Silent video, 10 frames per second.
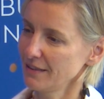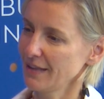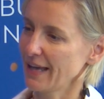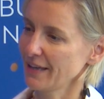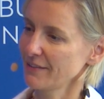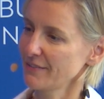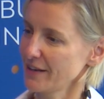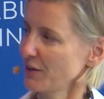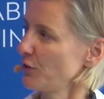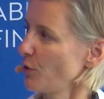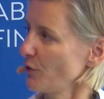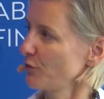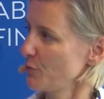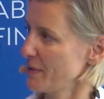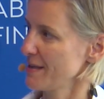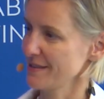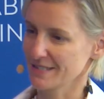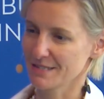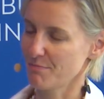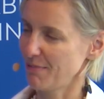like there not to be
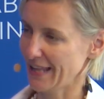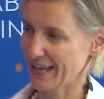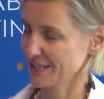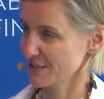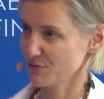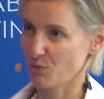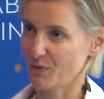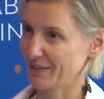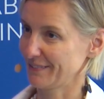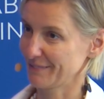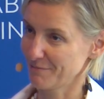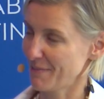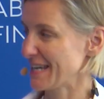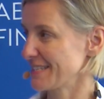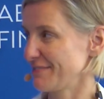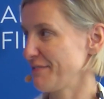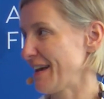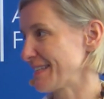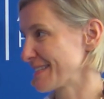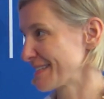these black swan massive
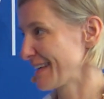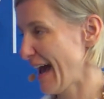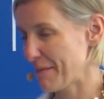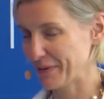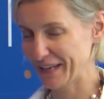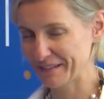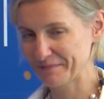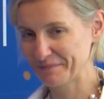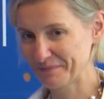events happening.